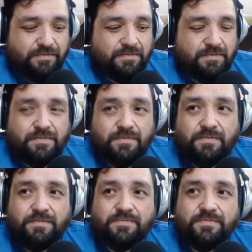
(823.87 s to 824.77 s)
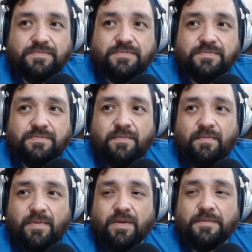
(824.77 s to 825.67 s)

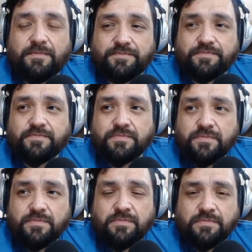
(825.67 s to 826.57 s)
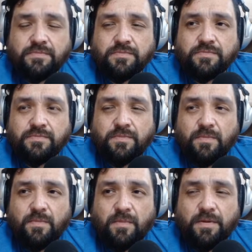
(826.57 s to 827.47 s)

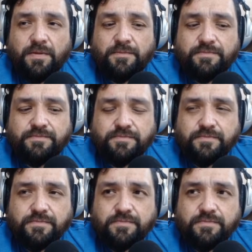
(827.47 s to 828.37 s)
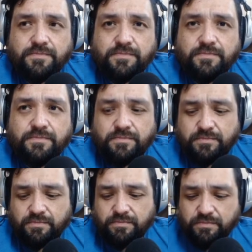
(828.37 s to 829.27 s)

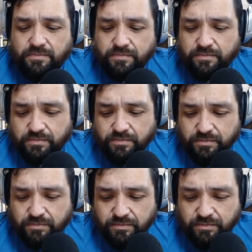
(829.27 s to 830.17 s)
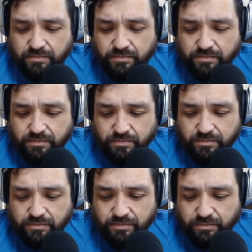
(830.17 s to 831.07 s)

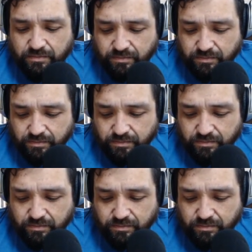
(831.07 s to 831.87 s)
No words are spoken by the person on screen.